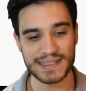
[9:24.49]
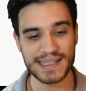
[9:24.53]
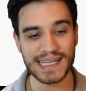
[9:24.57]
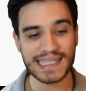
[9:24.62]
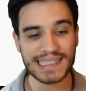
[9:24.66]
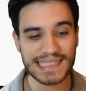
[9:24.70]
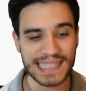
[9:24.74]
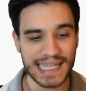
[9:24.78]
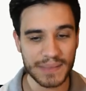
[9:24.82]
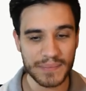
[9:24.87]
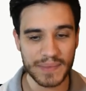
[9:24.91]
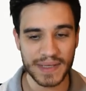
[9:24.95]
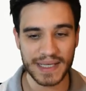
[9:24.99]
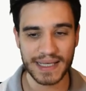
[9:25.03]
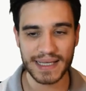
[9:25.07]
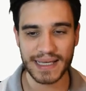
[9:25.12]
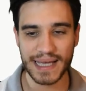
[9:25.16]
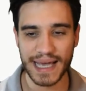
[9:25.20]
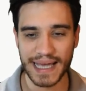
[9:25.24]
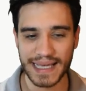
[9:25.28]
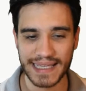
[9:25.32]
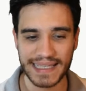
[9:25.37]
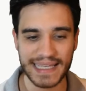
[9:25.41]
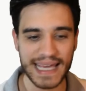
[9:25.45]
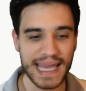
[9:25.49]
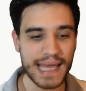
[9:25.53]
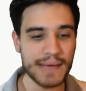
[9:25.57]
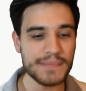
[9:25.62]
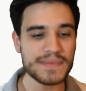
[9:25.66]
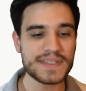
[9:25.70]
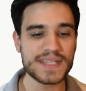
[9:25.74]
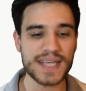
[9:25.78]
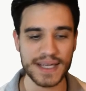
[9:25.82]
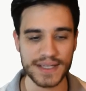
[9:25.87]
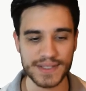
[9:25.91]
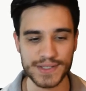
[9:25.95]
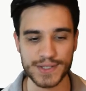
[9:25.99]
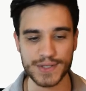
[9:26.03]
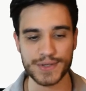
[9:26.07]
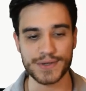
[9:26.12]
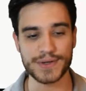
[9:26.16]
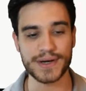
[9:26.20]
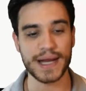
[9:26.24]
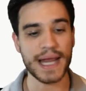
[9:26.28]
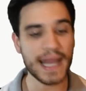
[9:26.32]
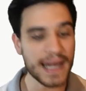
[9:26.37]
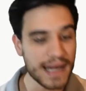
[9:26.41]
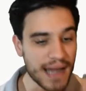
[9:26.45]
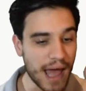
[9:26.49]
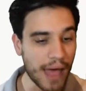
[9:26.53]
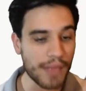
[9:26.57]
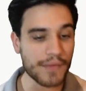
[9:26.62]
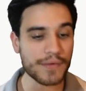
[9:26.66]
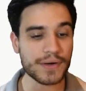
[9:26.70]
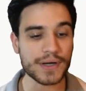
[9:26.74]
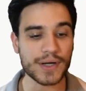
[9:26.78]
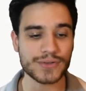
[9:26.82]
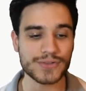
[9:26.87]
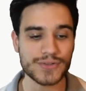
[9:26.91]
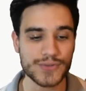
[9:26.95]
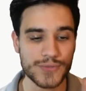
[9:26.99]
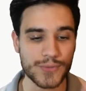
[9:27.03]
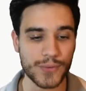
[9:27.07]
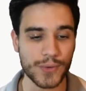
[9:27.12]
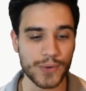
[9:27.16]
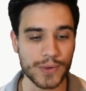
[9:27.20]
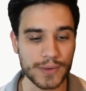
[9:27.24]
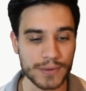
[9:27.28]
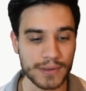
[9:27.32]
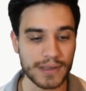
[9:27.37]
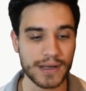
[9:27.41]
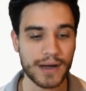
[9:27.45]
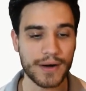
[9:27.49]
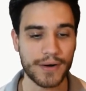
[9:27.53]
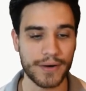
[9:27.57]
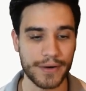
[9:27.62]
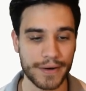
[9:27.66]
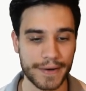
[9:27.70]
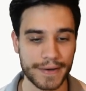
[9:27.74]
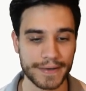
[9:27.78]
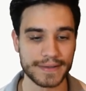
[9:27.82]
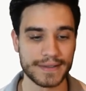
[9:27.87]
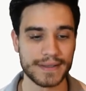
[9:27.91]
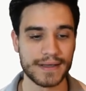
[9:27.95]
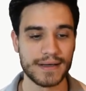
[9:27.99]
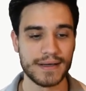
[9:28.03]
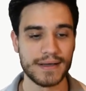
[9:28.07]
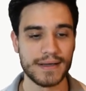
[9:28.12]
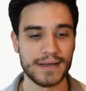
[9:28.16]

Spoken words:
That can be a game changer, another control card.